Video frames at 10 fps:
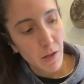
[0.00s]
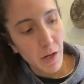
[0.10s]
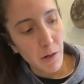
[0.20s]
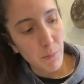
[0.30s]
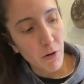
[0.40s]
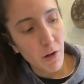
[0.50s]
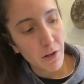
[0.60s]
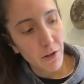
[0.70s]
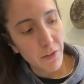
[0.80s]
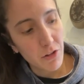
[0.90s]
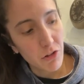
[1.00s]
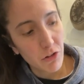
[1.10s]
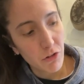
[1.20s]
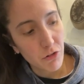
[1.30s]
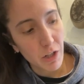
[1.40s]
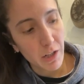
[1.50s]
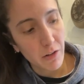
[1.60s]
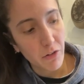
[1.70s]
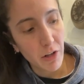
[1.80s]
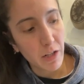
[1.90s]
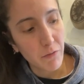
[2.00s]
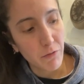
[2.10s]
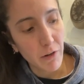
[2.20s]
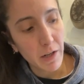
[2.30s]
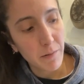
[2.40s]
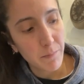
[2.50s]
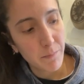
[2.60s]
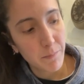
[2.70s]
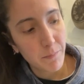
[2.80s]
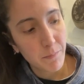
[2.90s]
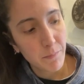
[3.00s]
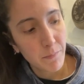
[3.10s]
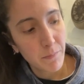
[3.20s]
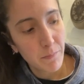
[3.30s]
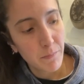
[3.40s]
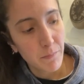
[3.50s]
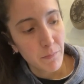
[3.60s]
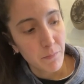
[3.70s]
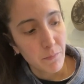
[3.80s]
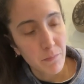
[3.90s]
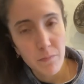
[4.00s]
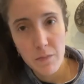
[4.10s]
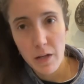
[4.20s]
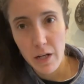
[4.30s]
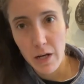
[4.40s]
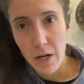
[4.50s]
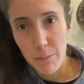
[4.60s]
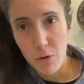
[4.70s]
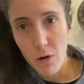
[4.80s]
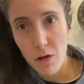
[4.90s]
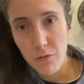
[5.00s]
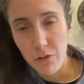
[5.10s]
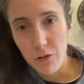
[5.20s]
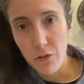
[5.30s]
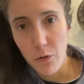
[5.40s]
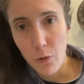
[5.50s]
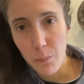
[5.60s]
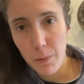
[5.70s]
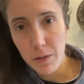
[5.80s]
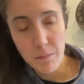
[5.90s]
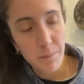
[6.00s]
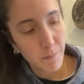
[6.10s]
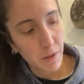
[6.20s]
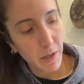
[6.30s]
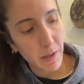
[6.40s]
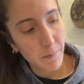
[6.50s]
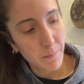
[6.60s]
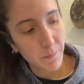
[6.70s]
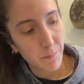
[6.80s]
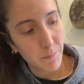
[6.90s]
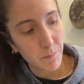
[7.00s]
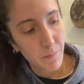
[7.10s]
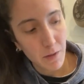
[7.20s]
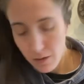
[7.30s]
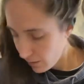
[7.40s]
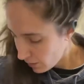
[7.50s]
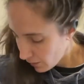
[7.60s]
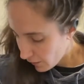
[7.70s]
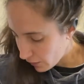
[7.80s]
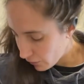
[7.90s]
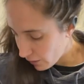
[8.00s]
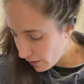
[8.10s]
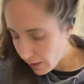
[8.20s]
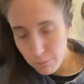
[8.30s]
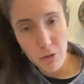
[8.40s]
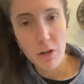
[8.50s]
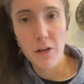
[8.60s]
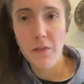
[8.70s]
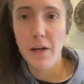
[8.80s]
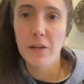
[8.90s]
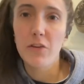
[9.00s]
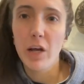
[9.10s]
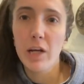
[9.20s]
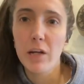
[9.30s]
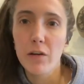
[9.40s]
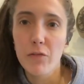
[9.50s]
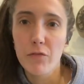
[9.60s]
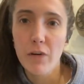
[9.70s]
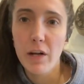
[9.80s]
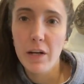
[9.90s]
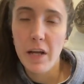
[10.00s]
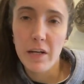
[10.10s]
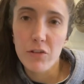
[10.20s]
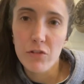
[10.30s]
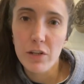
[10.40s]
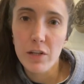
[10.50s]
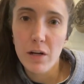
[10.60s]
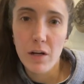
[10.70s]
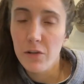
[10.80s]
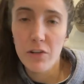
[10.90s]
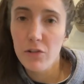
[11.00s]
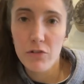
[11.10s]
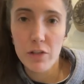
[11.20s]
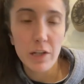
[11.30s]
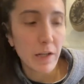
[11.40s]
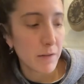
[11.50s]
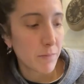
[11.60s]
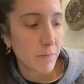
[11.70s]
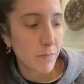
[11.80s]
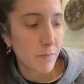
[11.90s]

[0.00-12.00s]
Hammer on on the G string, second fret, and hammer off into the open again. Then you're gonna hammer on on that second fret, A string, uh, D string again,